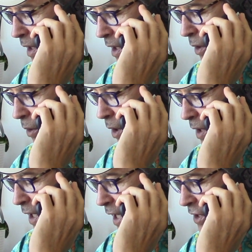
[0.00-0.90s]
There
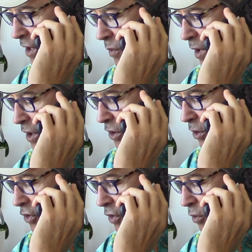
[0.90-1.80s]
are cases when a
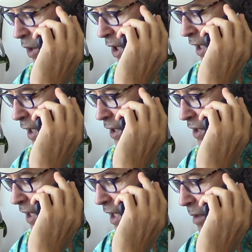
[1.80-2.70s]
surgery really
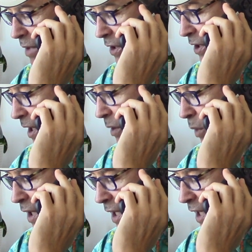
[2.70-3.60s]
is needed, but I'll tell you
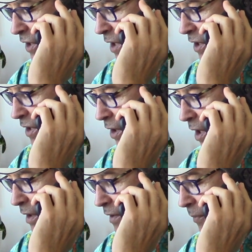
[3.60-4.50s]
one case I just
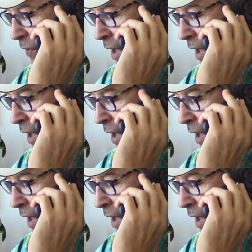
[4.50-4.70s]
thought of.